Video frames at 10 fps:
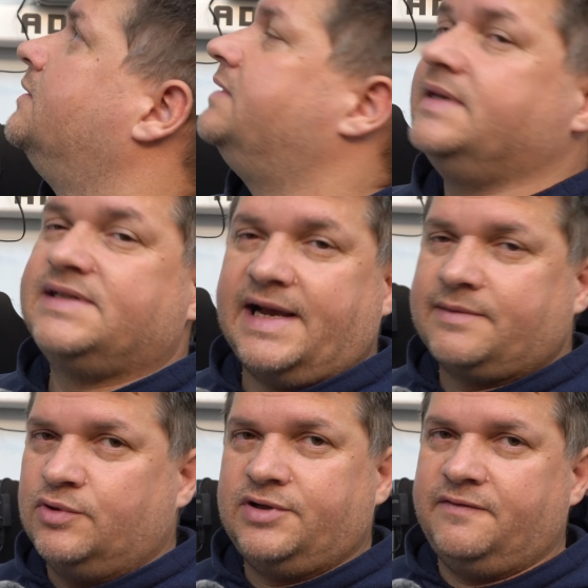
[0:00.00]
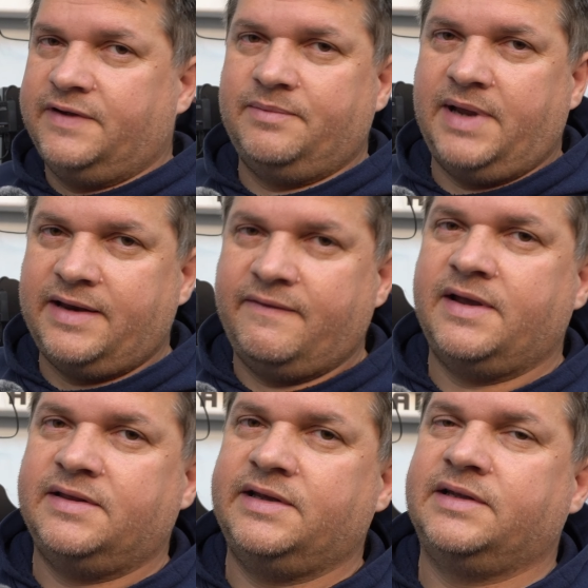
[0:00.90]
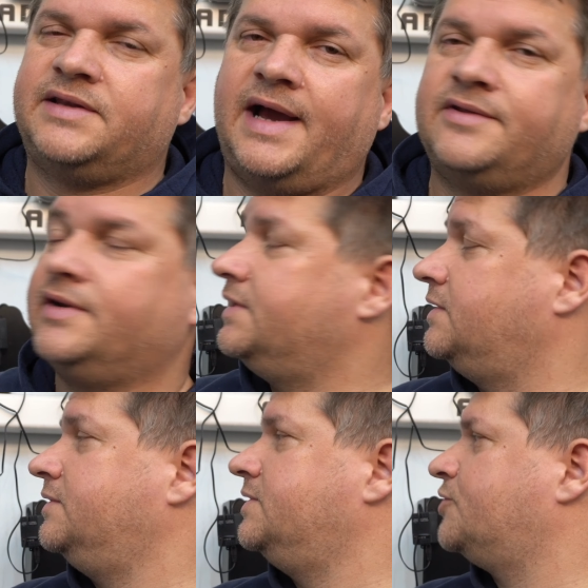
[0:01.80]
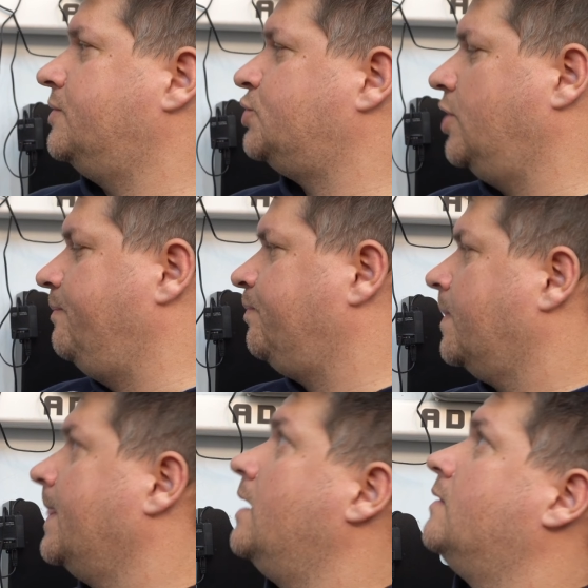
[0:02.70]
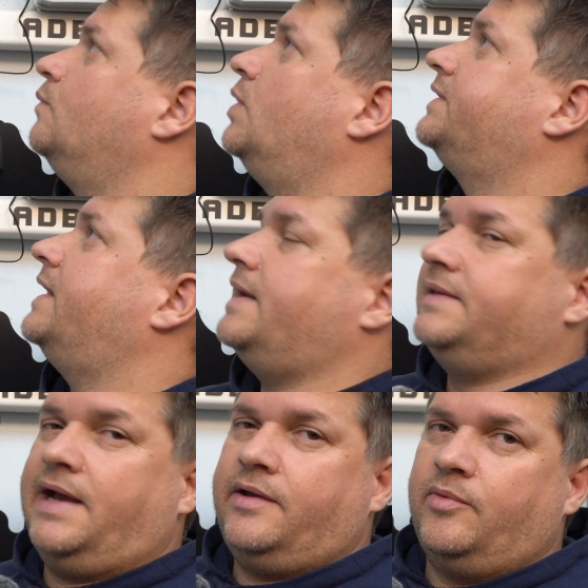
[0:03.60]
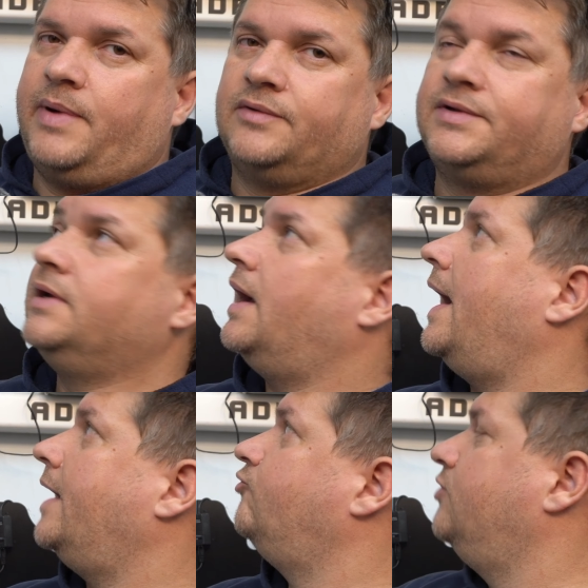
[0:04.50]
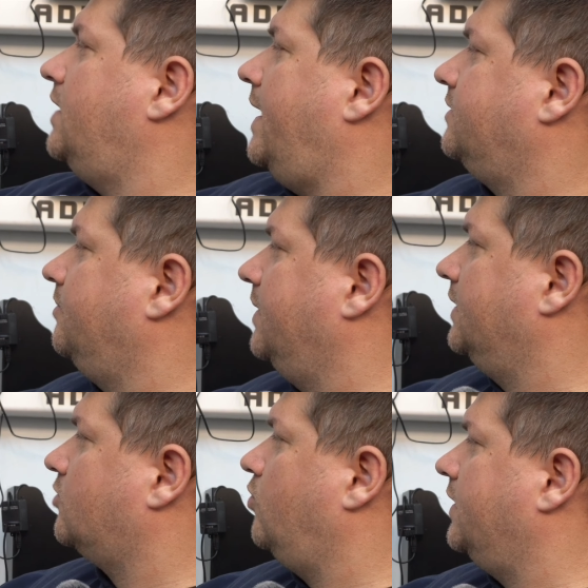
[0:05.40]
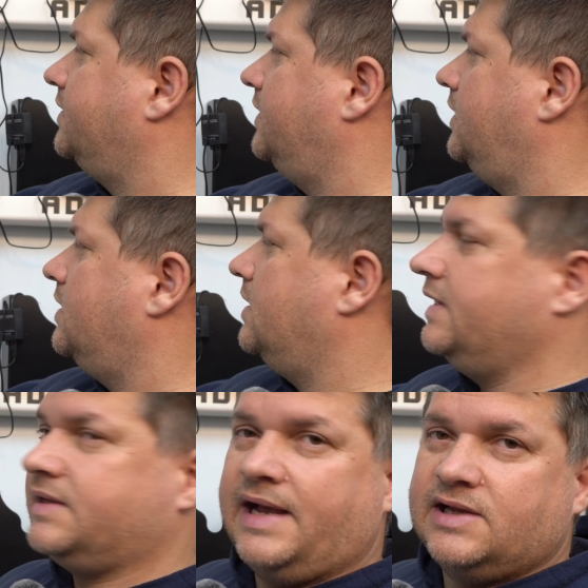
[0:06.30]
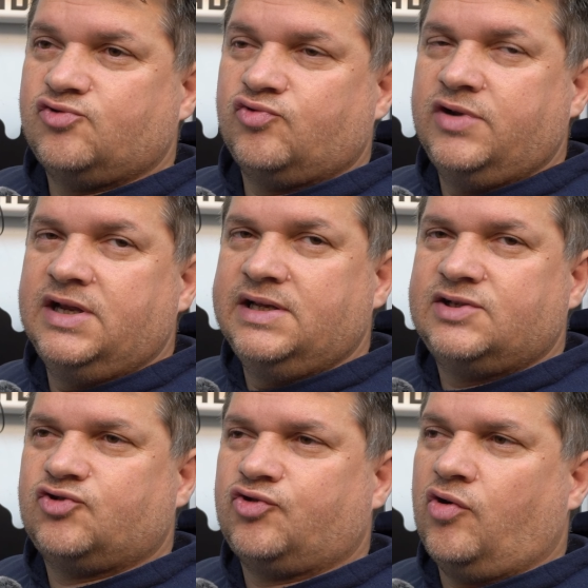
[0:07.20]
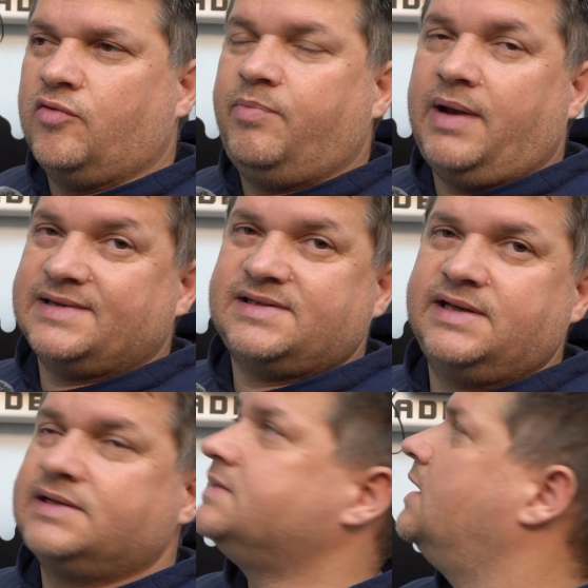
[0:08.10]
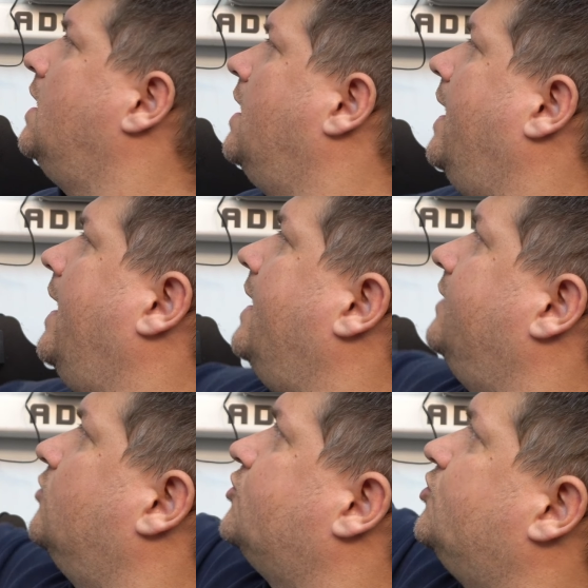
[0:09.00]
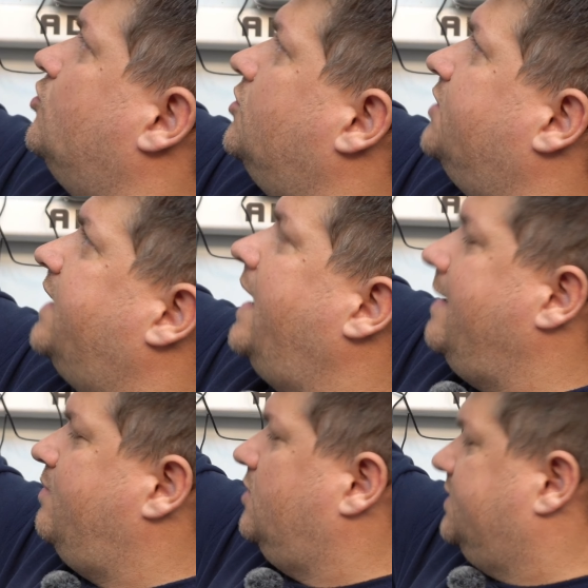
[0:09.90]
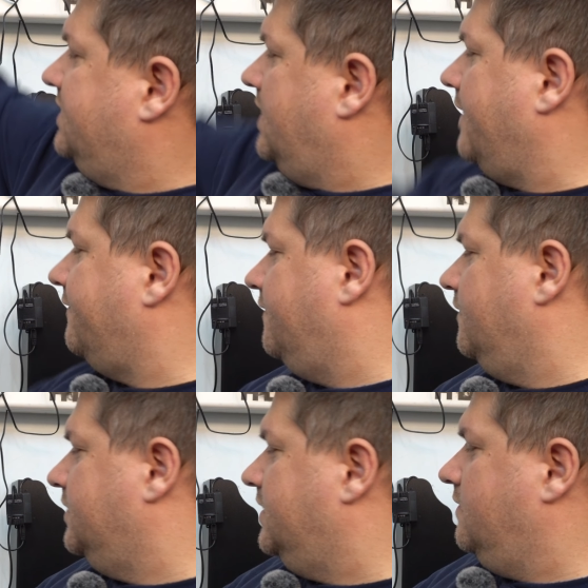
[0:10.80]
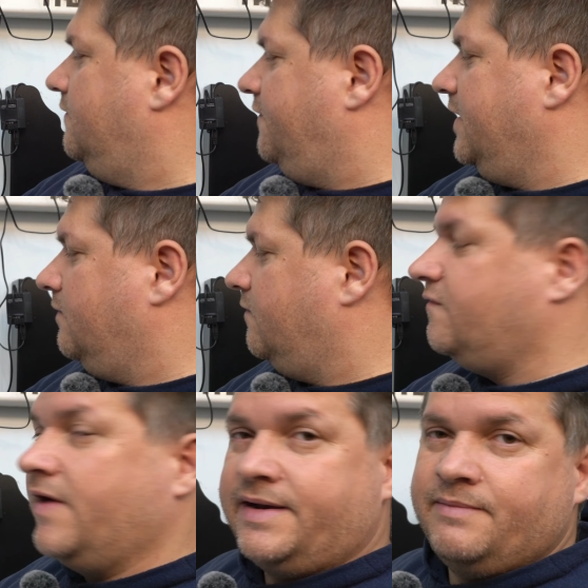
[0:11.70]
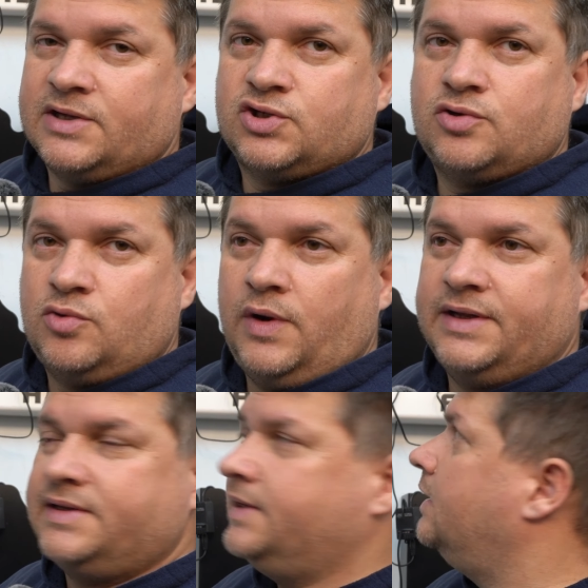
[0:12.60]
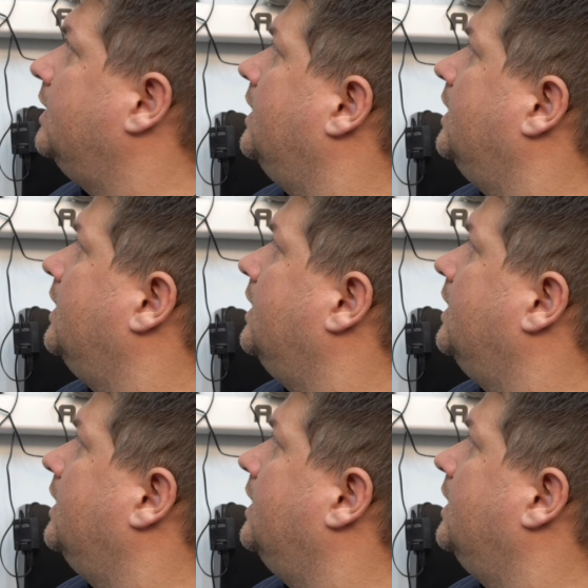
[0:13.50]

the exact model will be anyway in the title and in the description. What can I tell you about? I really like the build quality. It has really strong plastics, and also all the cables feel very much quality.